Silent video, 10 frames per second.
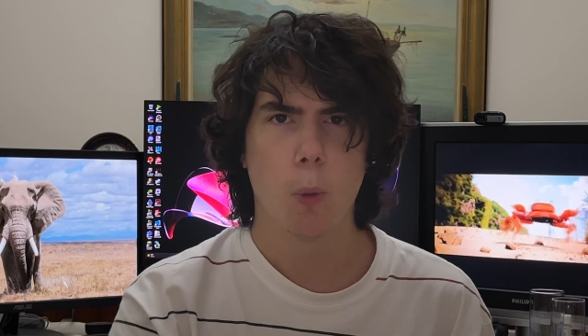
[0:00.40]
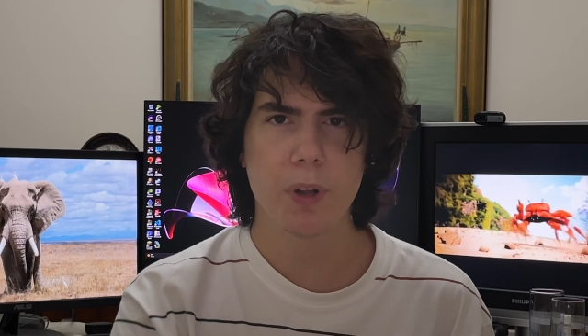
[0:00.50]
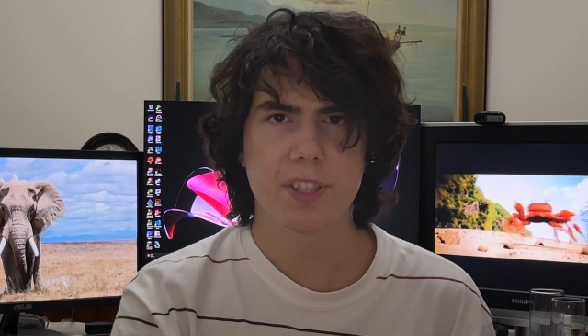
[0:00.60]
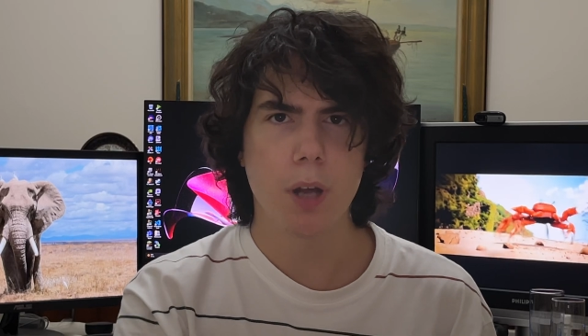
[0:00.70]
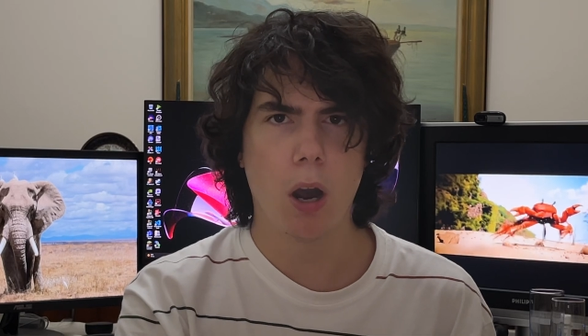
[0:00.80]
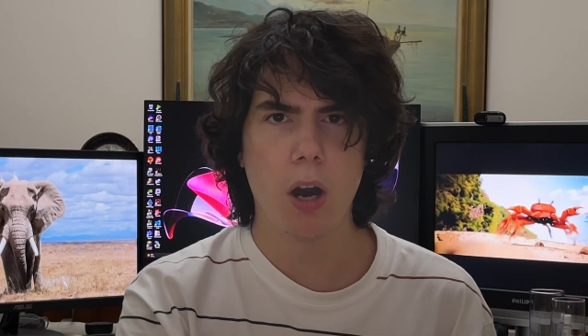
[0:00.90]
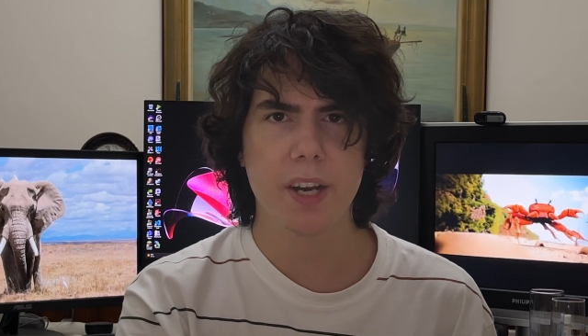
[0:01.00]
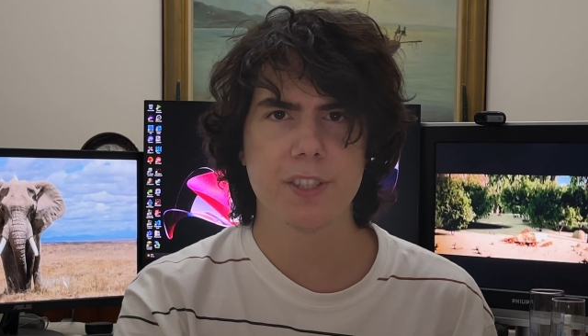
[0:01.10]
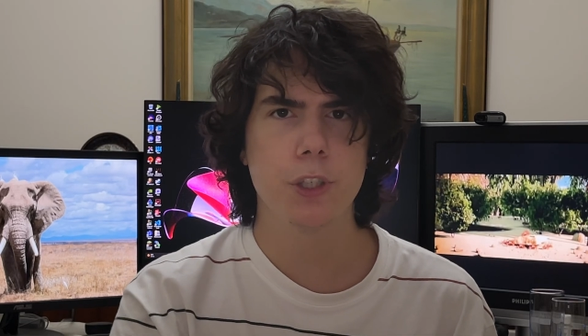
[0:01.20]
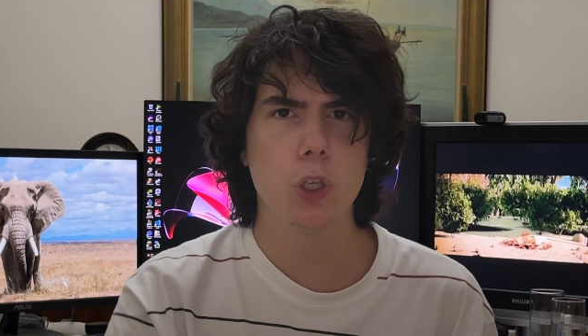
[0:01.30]
what's the
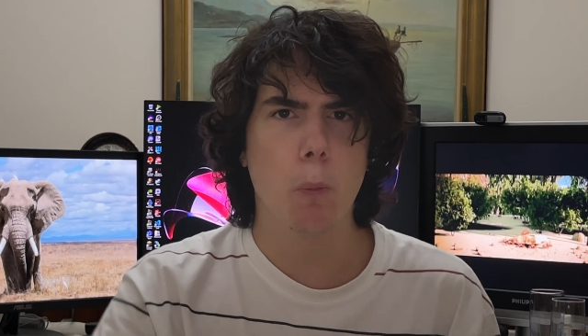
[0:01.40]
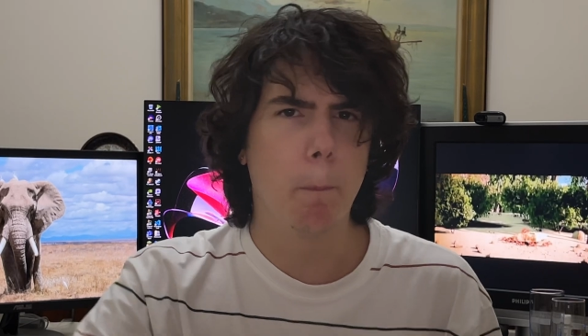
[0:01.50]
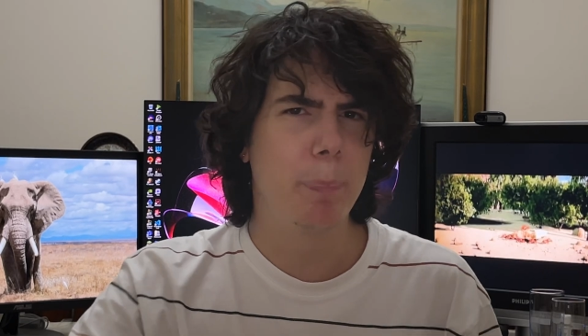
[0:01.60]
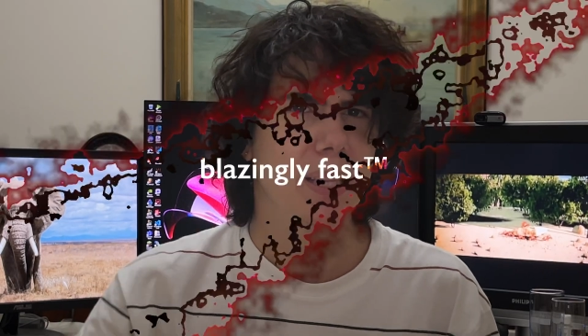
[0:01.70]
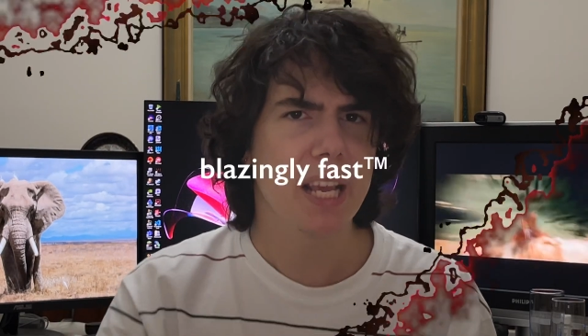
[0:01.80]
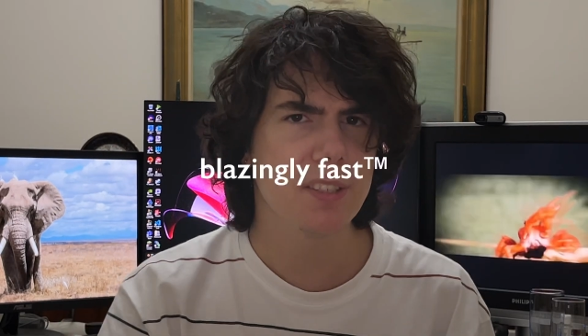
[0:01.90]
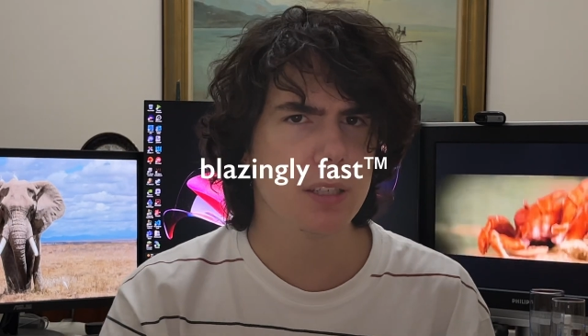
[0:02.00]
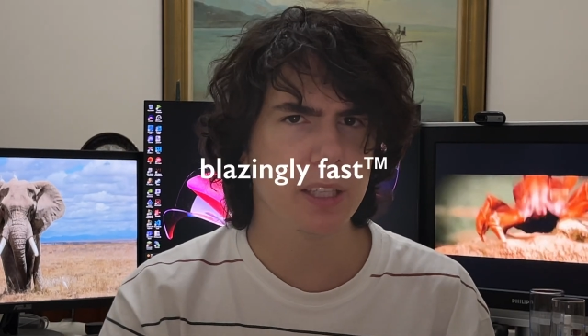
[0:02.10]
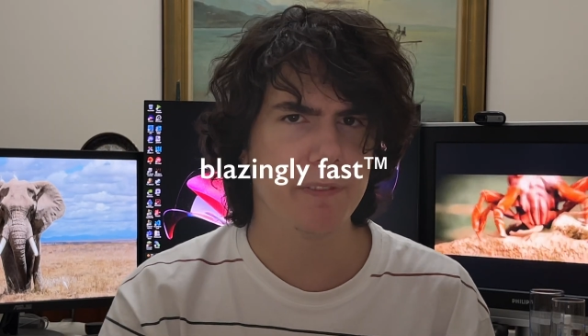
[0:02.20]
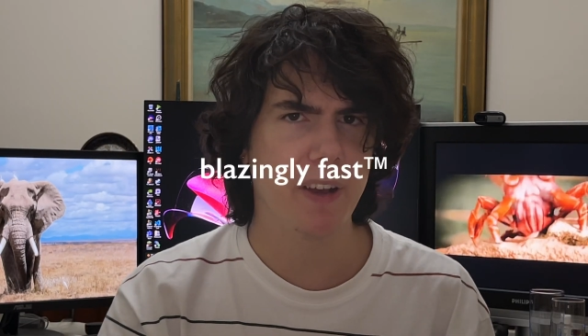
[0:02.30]
hottest new
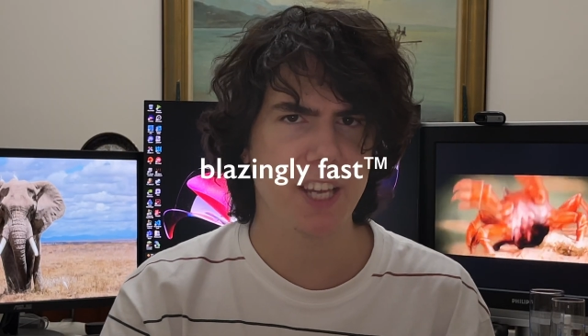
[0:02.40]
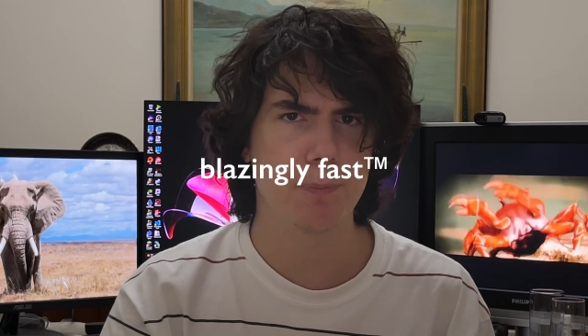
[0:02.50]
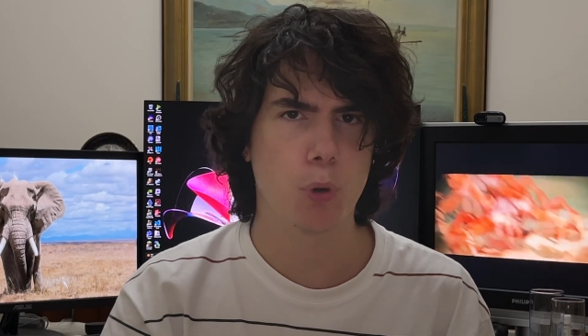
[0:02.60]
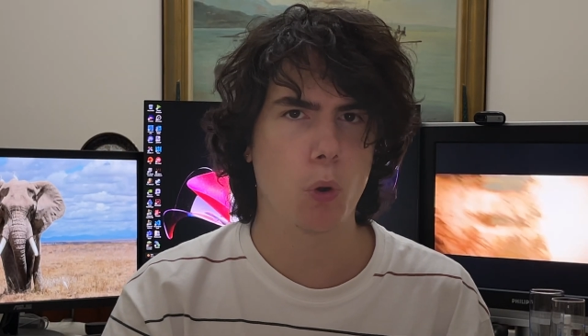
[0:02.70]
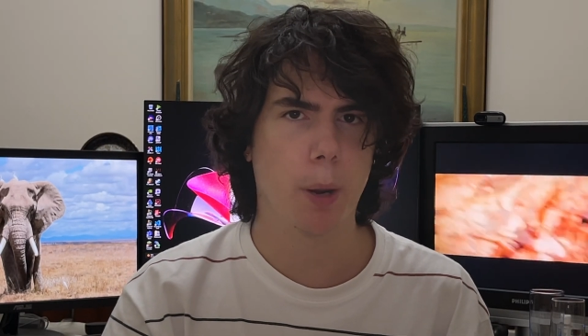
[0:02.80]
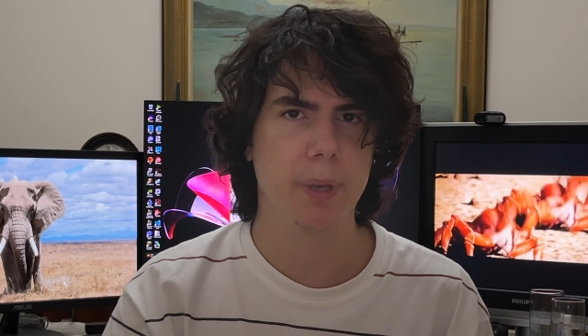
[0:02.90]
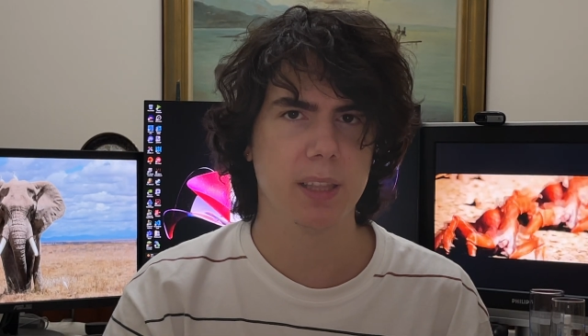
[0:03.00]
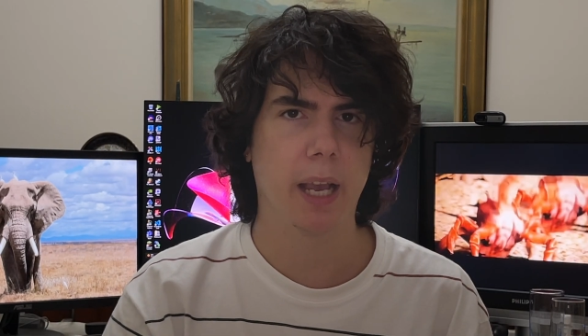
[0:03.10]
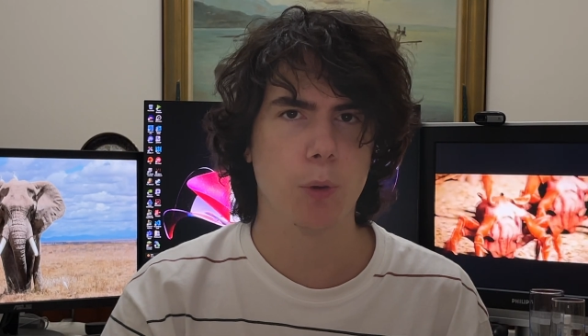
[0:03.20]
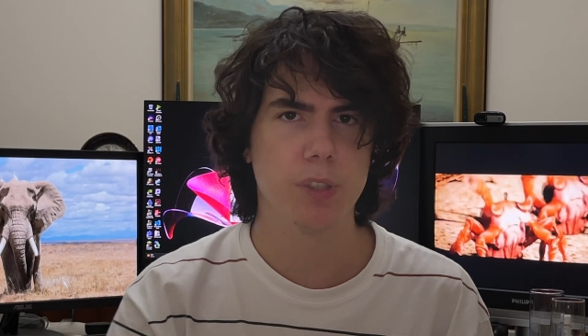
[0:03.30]
blazingly fast programming
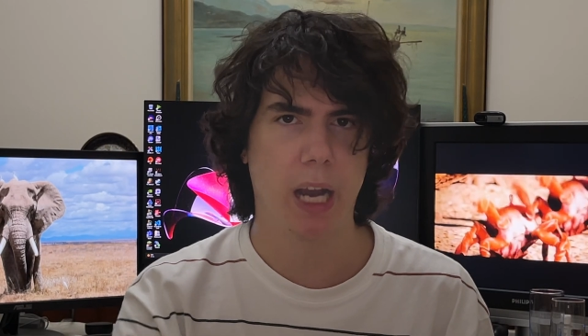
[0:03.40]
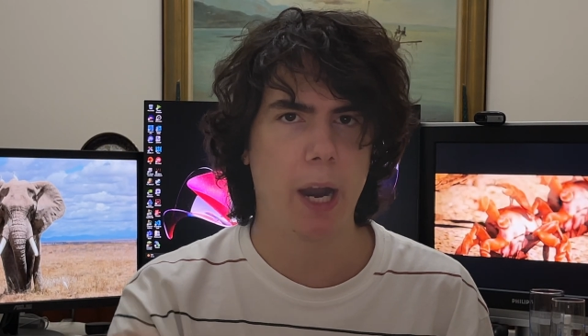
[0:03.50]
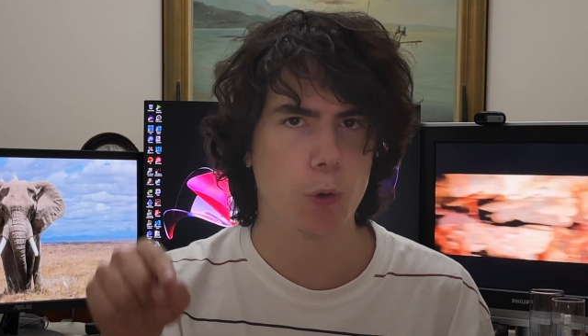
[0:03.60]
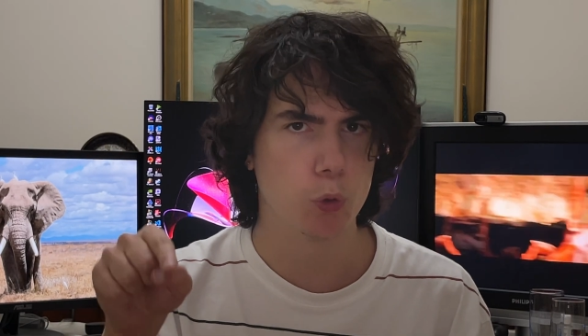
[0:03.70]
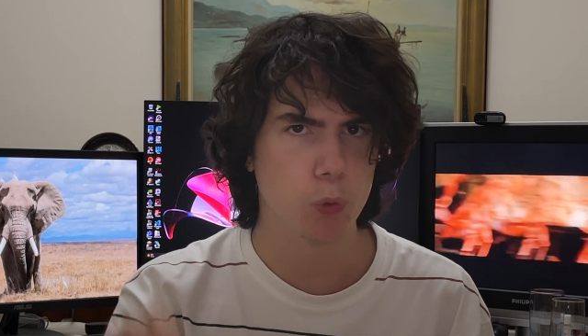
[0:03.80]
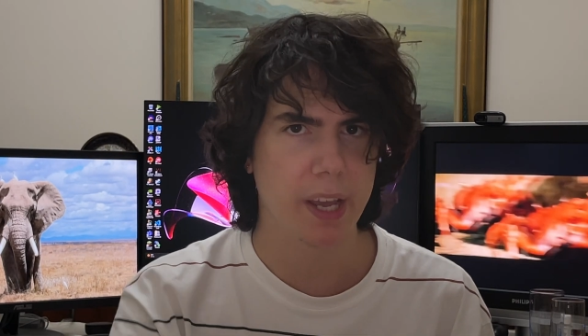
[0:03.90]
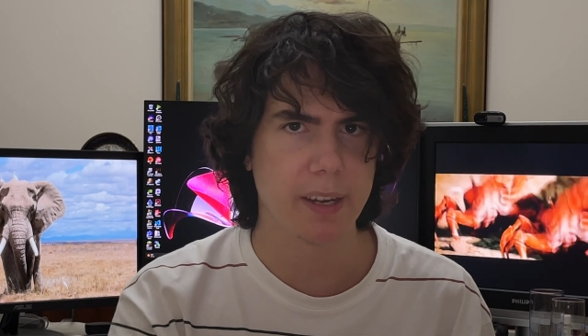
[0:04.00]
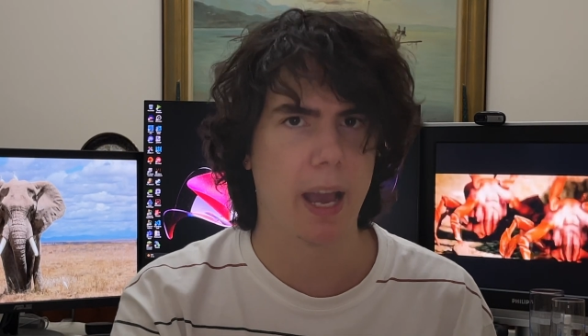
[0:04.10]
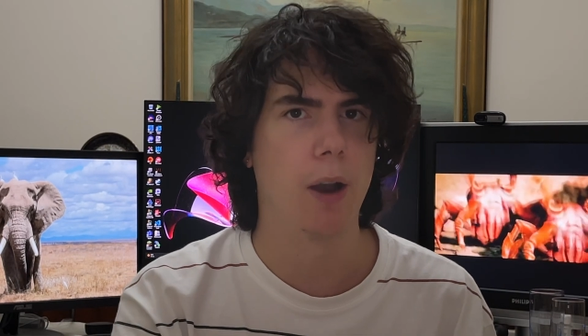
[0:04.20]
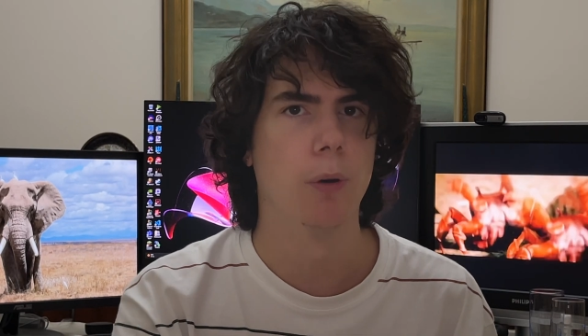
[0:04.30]
language out right
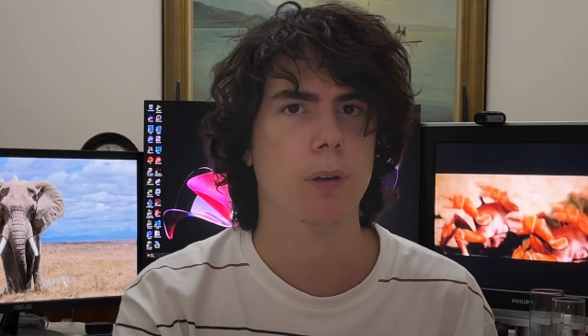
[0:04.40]
now?